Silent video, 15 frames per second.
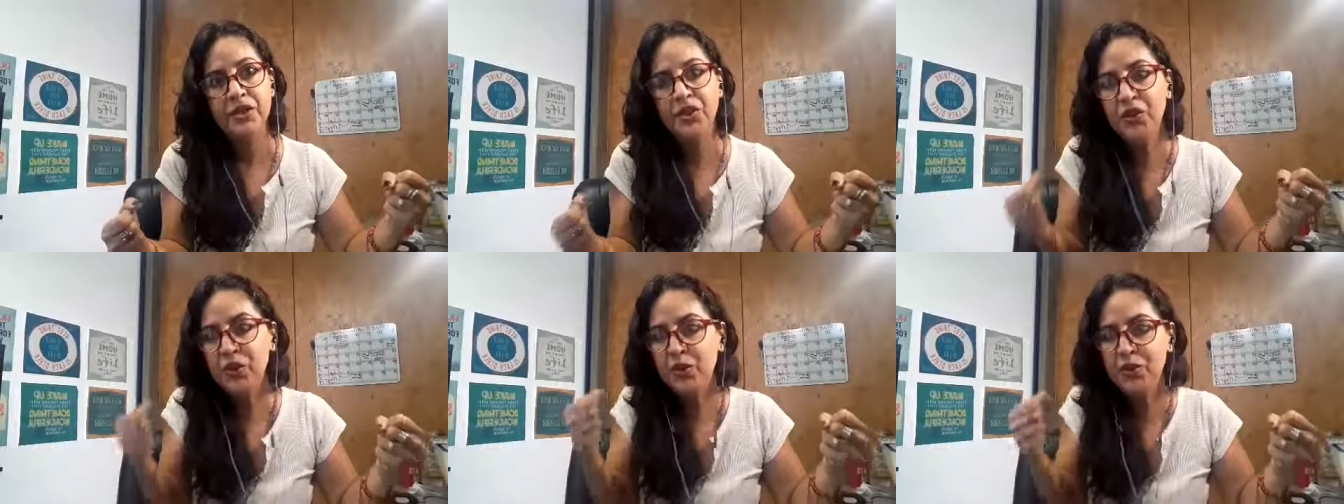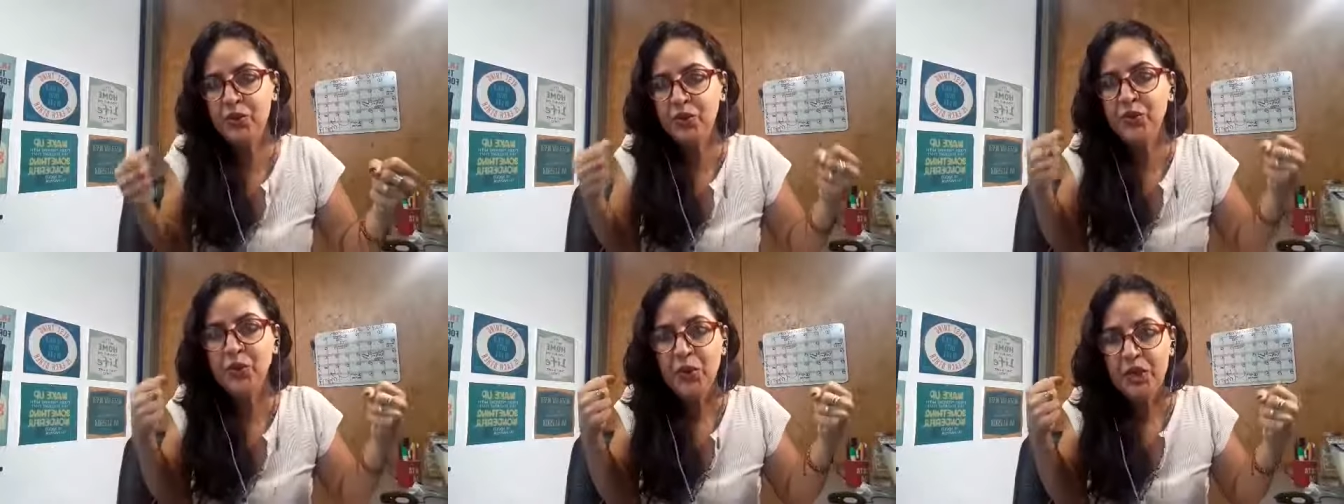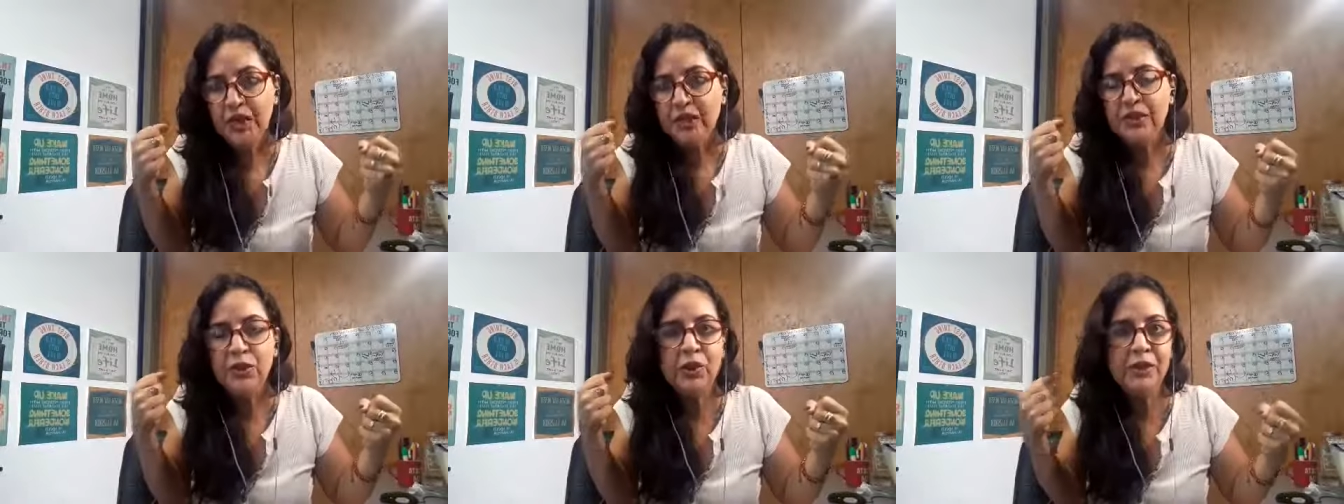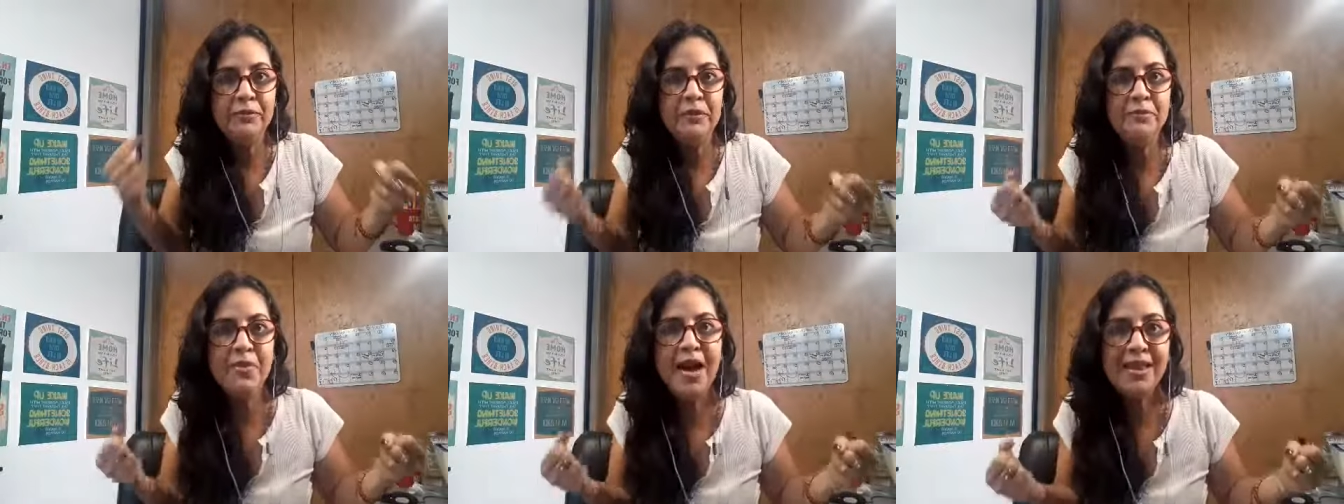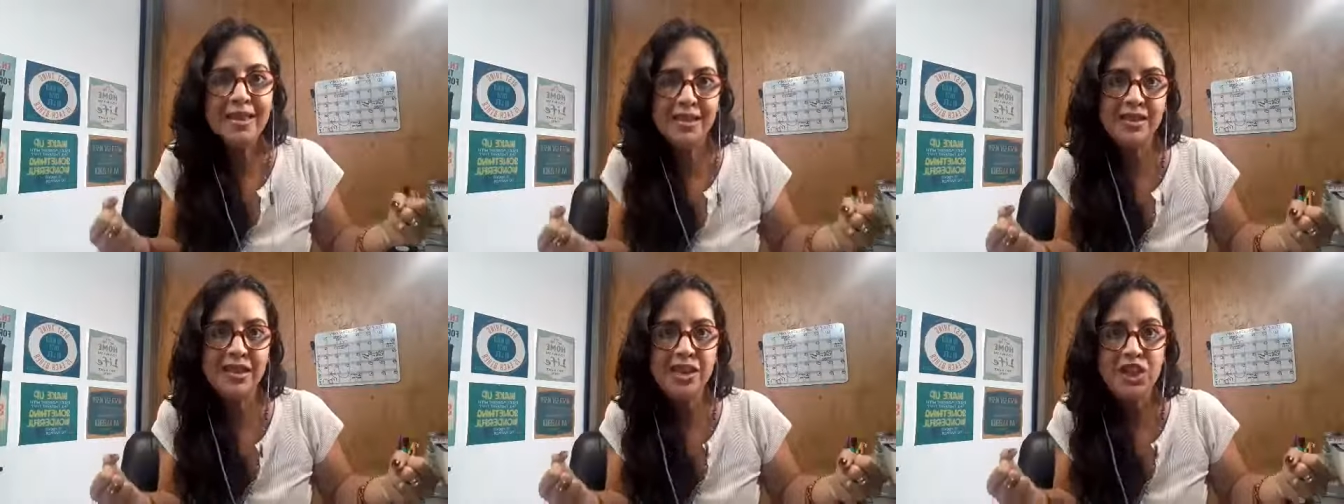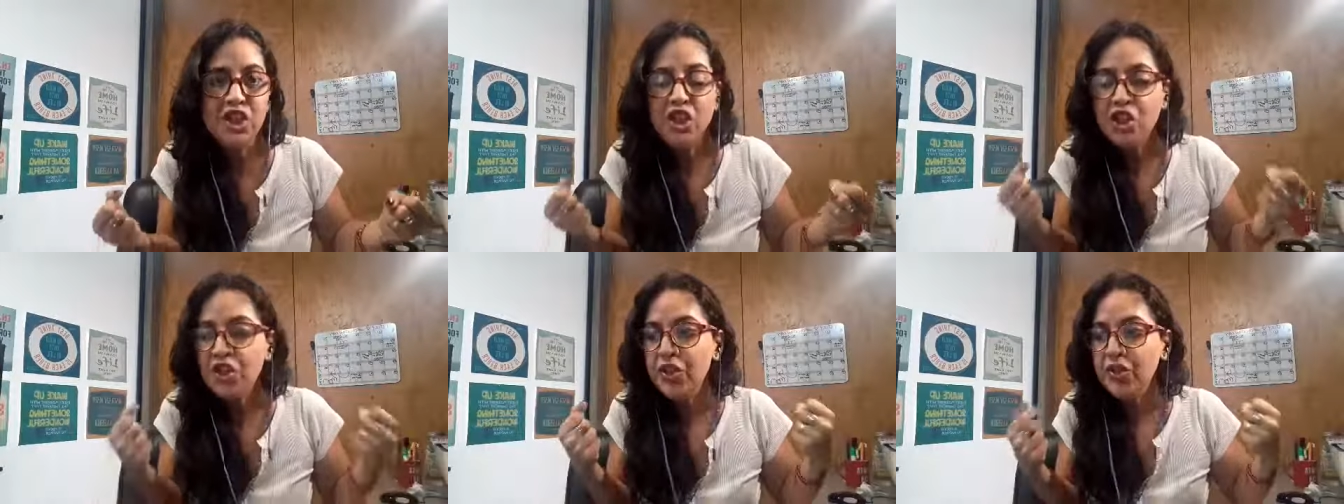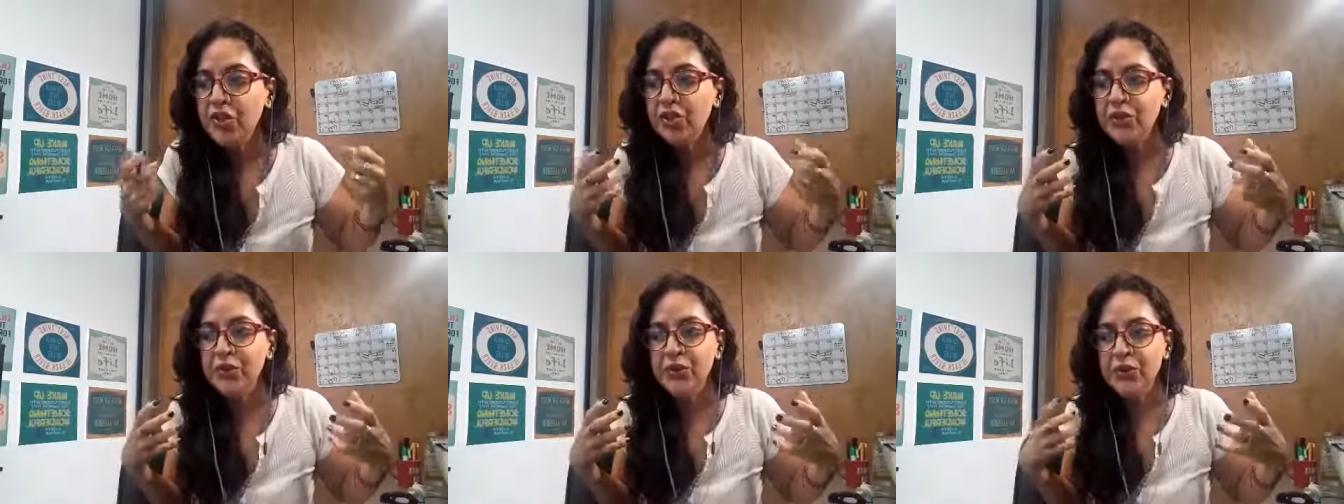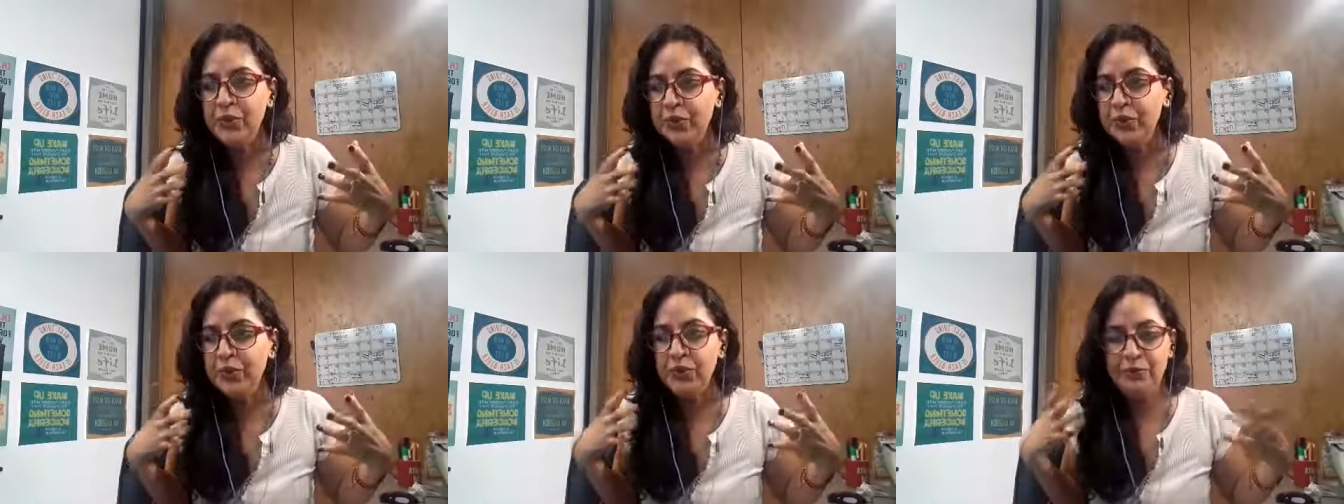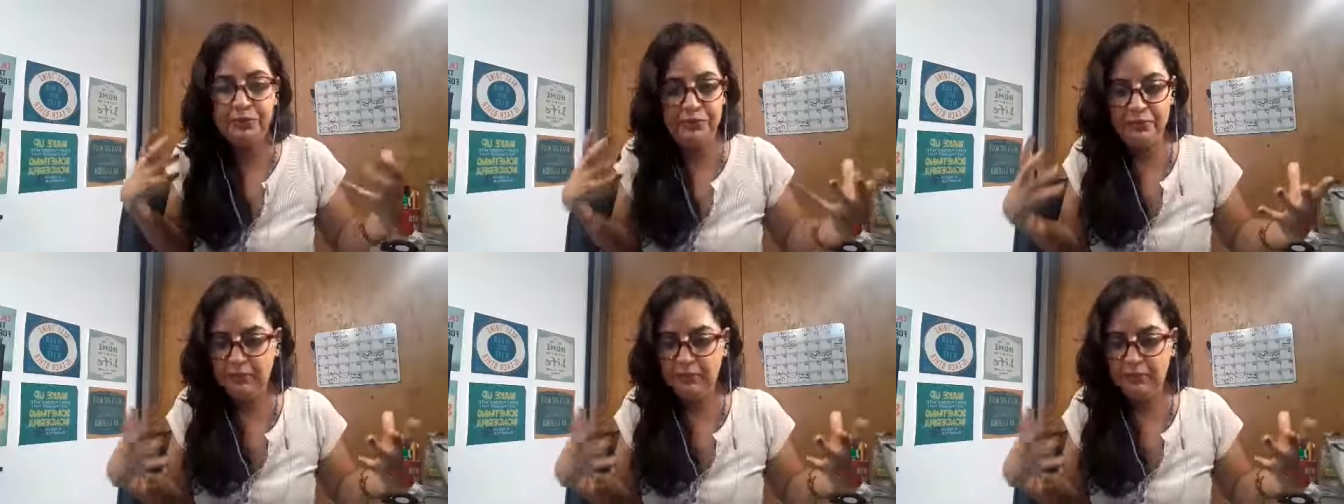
choose to, to live in balance, choose to